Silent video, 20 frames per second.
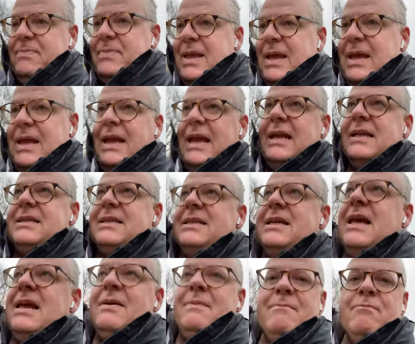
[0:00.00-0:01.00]
It's
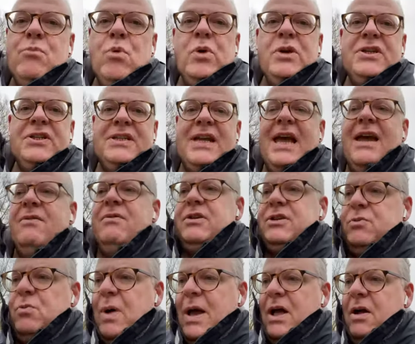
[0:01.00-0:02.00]
moist air
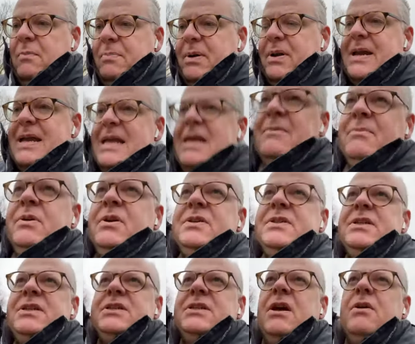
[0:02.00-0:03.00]
as well, but
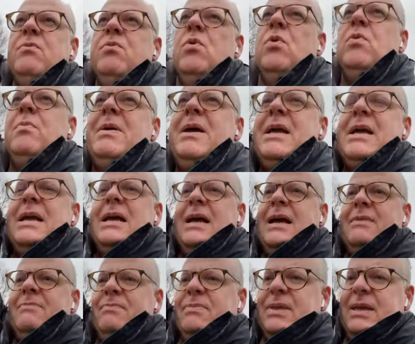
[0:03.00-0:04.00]
because it's so warm,
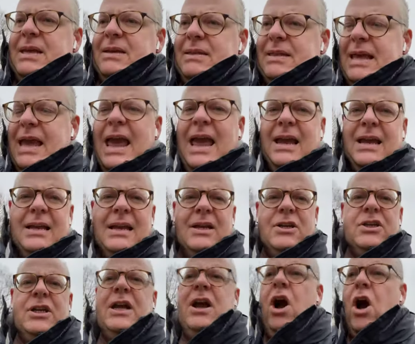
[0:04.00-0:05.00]
the air can
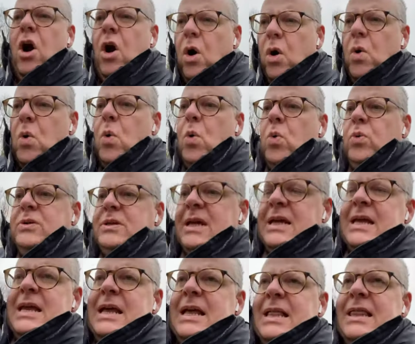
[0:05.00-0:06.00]
actually hold
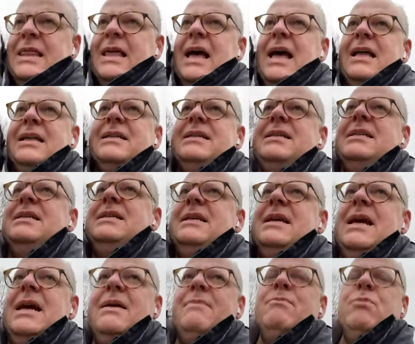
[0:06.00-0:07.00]
that
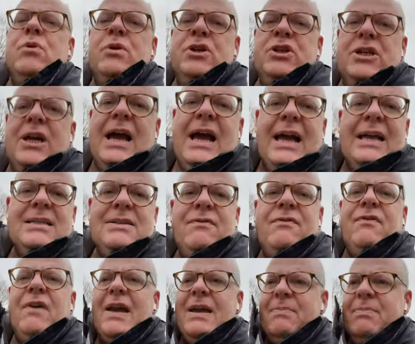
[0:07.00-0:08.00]
moisture as a
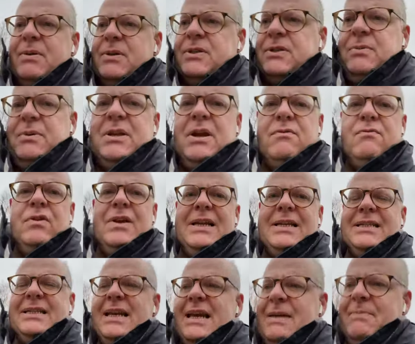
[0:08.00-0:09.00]
vapour, so we don't really
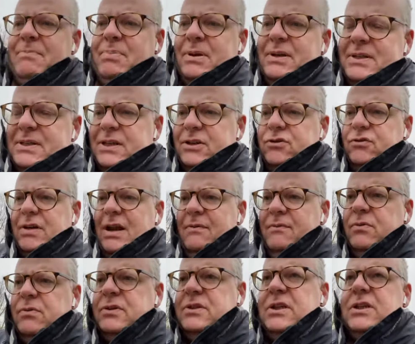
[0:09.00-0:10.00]
see it. But as it
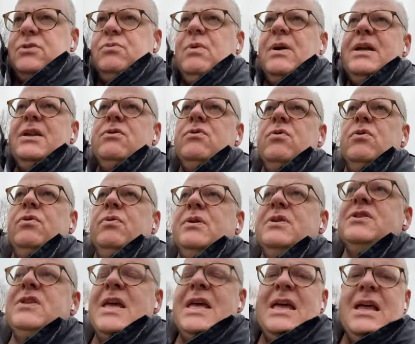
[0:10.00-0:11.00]
travels its way
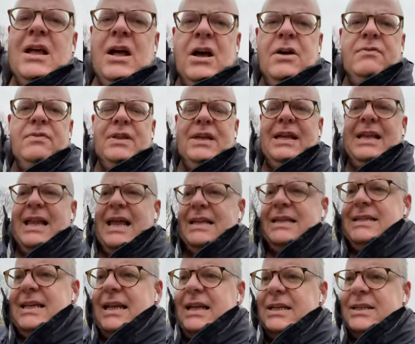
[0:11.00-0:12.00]
northwards over the
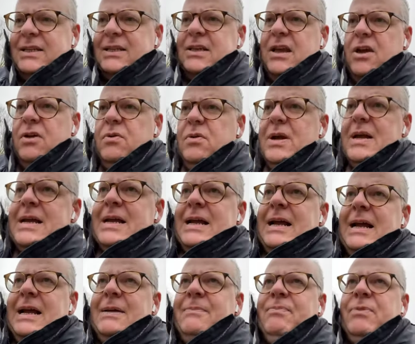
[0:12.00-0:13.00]
Atlantic, so
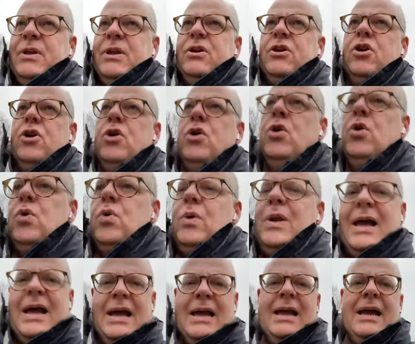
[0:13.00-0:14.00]
the
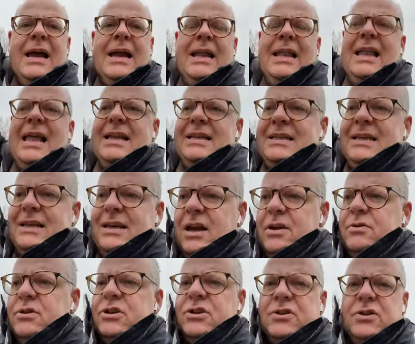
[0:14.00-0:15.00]
cooler Atlantic
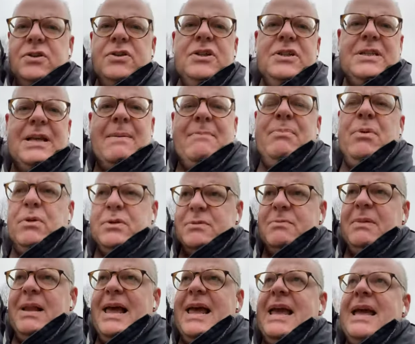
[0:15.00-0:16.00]
Ocean touches that bottom
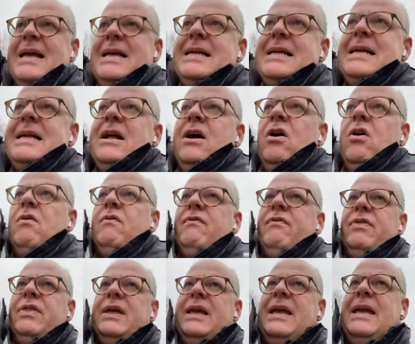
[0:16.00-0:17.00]
layer
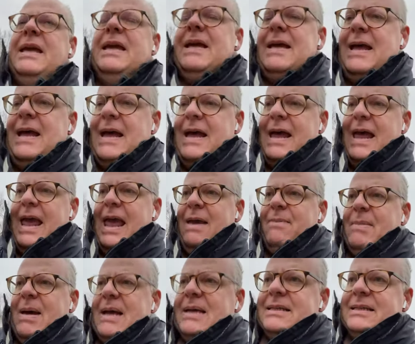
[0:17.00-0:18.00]
of the air
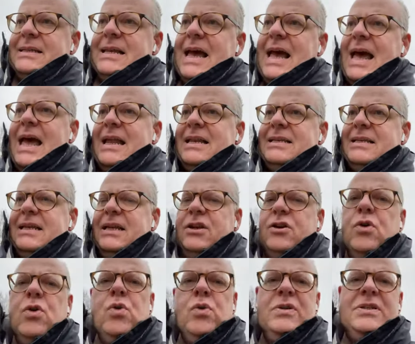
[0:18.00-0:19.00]
mass, and it
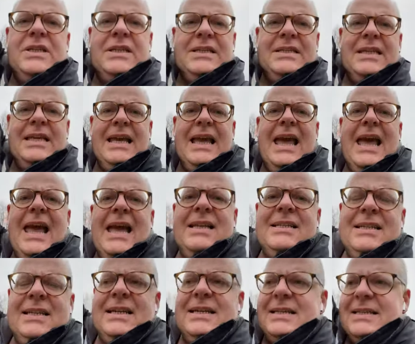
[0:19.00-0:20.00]
causes the air
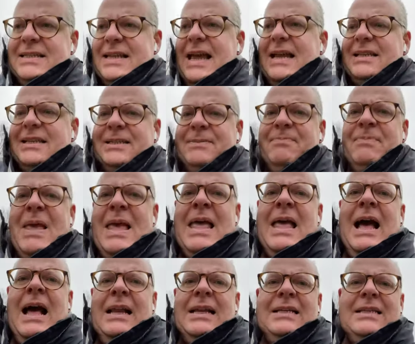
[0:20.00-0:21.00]
to condense,
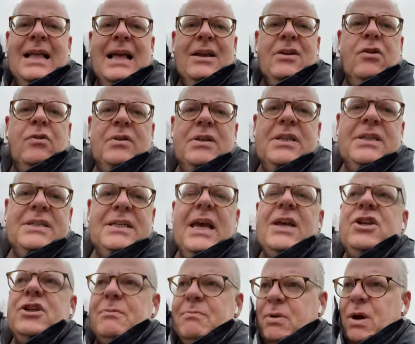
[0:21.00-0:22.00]
and it's that
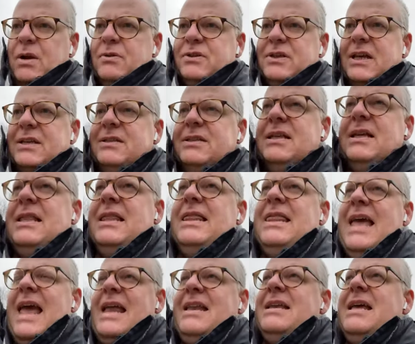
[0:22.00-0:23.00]
condensation process that
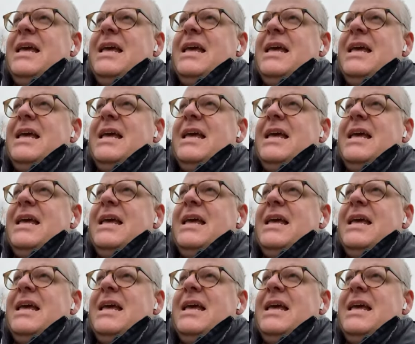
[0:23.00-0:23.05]
then